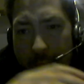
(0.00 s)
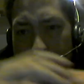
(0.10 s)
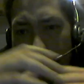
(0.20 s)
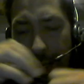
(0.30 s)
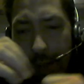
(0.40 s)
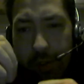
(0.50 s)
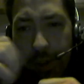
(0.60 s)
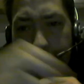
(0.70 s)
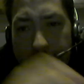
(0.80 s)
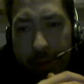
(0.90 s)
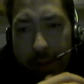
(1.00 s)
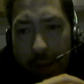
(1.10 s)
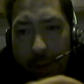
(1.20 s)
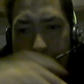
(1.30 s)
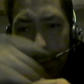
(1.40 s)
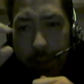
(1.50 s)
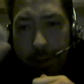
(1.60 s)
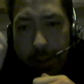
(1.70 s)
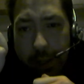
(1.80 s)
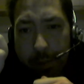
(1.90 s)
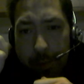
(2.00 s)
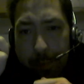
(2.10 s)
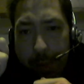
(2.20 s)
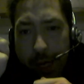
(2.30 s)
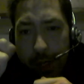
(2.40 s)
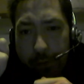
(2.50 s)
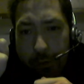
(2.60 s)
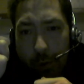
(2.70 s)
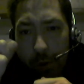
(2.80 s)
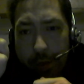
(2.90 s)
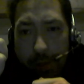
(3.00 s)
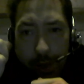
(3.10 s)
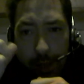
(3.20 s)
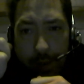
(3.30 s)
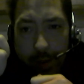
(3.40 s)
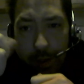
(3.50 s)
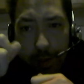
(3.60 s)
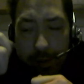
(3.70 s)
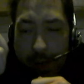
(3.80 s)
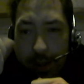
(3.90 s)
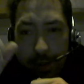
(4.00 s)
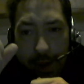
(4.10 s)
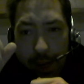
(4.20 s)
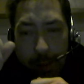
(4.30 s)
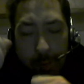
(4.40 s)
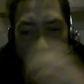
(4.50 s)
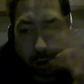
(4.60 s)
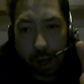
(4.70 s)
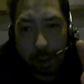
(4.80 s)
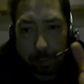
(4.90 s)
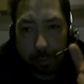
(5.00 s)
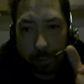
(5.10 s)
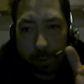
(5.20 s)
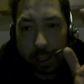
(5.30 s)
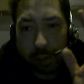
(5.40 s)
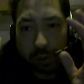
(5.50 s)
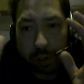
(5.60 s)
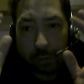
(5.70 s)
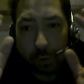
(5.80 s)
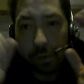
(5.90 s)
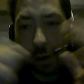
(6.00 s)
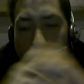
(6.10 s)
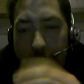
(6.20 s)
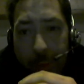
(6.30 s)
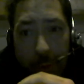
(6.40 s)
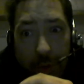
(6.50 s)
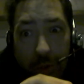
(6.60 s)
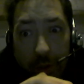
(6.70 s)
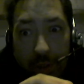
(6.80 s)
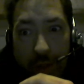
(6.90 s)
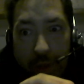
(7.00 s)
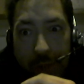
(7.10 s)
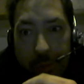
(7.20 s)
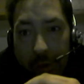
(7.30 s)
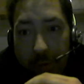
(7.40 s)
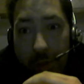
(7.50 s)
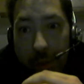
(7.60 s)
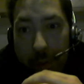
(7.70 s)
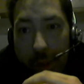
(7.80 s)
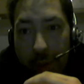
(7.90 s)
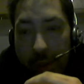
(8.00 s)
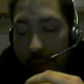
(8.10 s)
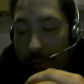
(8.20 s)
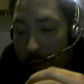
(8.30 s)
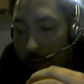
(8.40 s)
Like I said, I flickered it back and forth like 10 times. Okay, realistically 4 or 5 times. I wouldn't do it 10 times, and you'd really blow it if you